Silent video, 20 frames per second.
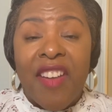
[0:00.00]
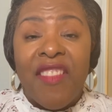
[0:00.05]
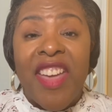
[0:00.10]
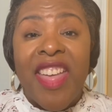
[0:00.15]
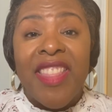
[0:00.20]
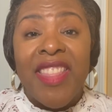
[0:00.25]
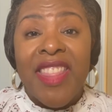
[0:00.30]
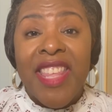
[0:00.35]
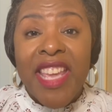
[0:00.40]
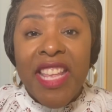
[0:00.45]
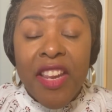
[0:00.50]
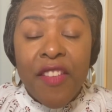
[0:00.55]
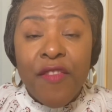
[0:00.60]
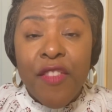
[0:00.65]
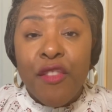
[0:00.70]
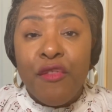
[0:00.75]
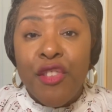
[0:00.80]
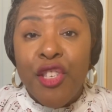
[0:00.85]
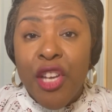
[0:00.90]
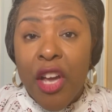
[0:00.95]
And then if you
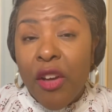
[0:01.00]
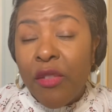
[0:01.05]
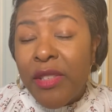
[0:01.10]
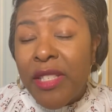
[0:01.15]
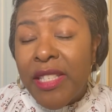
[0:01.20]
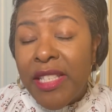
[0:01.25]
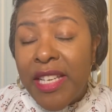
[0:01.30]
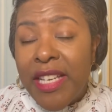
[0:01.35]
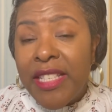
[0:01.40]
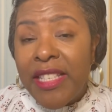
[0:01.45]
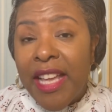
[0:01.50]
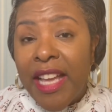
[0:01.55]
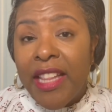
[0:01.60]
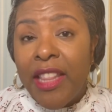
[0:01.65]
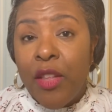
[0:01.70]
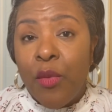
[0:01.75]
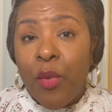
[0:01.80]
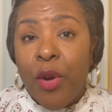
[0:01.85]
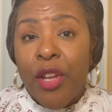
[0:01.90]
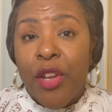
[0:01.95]
don't see exactly
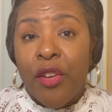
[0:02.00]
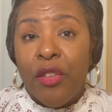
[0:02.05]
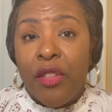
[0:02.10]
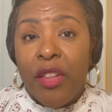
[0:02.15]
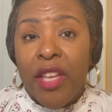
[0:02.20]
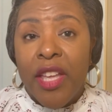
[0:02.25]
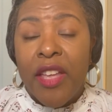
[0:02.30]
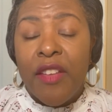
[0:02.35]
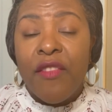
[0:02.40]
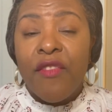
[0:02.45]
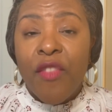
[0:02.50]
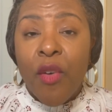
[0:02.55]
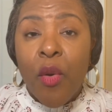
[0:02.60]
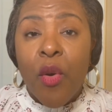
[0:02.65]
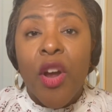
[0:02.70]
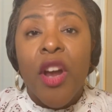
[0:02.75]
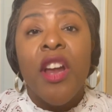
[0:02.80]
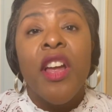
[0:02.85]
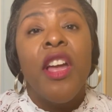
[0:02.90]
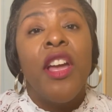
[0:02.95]
what you're looking
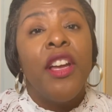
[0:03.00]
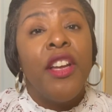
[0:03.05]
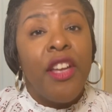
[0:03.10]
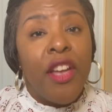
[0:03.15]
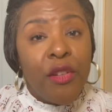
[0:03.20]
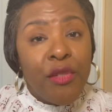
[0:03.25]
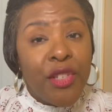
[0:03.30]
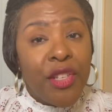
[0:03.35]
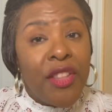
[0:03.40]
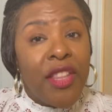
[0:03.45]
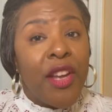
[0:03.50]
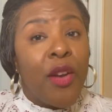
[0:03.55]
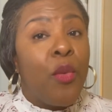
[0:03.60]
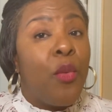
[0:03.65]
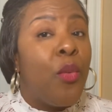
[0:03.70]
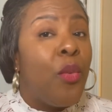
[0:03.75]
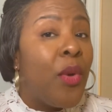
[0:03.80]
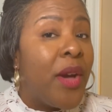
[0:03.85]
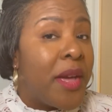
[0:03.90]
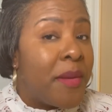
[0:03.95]
for, go to their
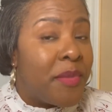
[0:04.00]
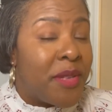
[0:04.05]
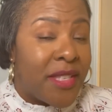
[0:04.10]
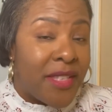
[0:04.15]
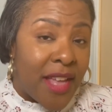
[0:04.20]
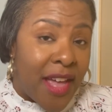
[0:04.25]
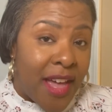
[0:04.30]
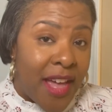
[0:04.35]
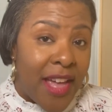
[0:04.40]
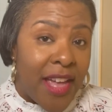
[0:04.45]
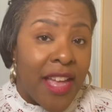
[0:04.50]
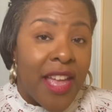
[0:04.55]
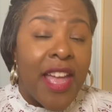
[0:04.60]
website,